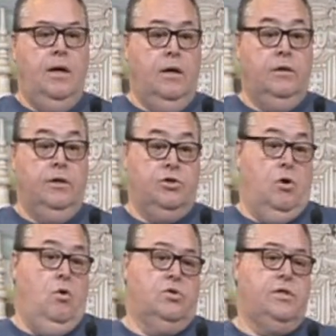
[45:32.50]
There's a
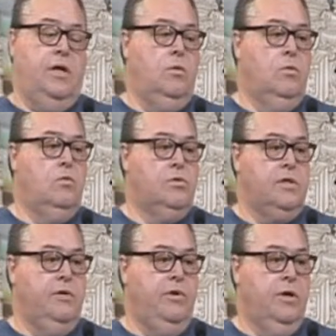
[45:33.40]
whole set of rules.
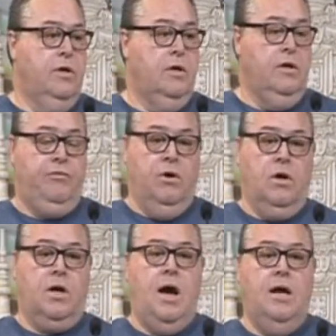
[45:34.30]
If you're a
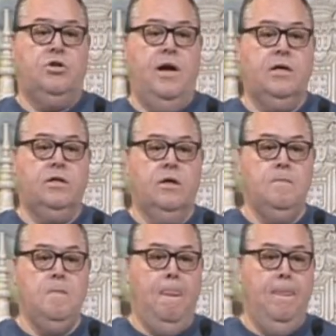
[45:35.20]
contractor,
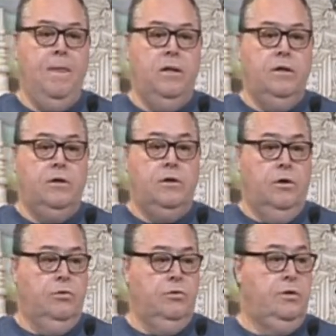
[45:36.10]
you
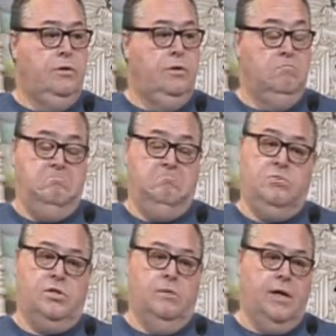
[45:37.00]
know,
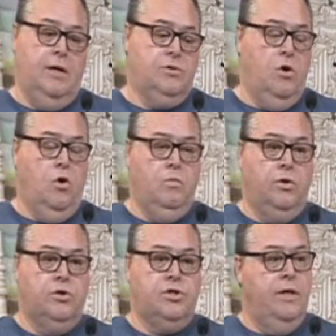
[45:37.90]
sometimes the
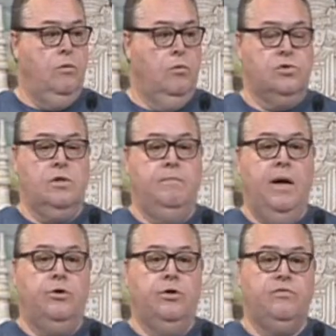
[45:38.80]
homeowner set rules and
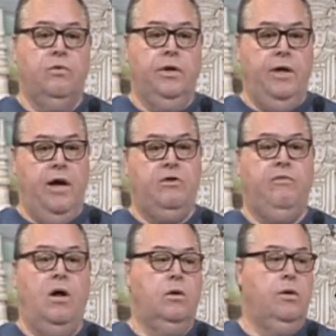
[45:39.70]
boundaries for you. You have to
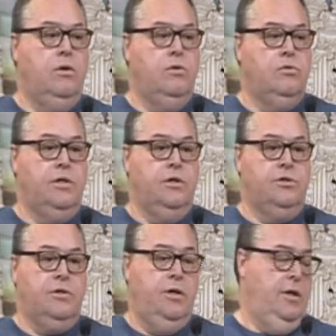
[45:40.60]
follow those.
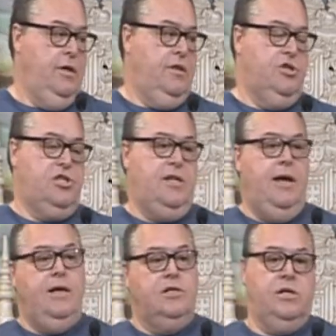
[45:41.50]
There's the
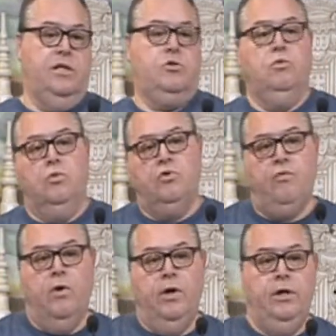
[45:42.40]
state sets rules
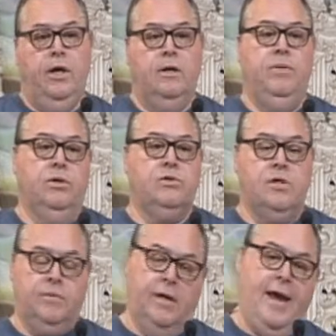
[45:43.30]
for you. You're going to build
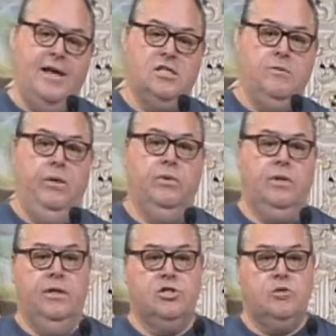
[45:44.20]
something, it has to be
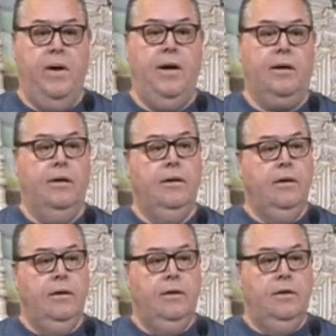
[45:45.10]
within a spec,
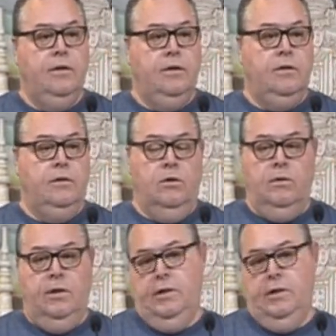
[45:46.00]
you know.